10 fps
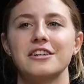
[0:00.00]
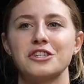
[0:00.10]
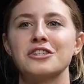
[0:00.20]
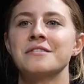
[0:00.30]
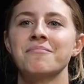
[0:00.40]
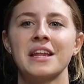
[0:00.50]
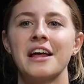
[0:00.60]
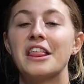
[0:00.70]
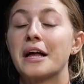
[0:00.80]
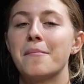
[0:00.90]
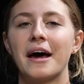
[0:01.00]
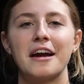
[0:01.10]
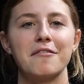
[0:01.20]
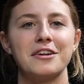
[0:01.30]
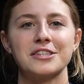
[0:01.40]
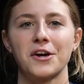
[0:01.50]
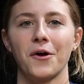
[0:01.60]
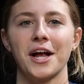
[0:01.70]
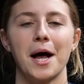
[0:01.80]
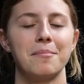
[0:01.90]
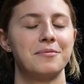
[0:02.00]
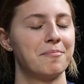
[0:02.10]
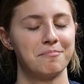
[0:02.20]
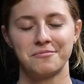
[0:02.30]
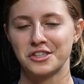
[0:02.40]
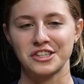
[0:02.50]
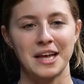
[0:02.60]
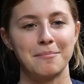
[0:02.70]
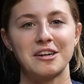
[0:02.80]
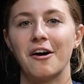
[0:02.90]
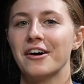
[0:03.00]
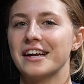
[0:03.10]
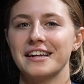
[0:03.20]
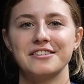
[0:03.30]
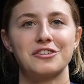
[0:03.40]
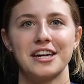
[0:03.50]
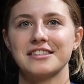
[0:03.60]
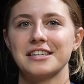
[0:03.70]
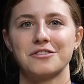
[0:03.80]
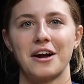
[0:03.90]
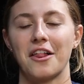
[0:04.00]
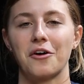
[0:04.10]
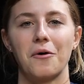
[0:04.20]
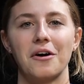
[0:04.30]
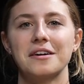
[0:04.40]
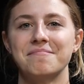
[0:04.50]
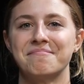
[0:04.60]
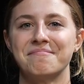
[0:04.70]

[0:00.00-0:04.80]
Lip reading: just the competitiveness growing up just kept going and translates right on the court.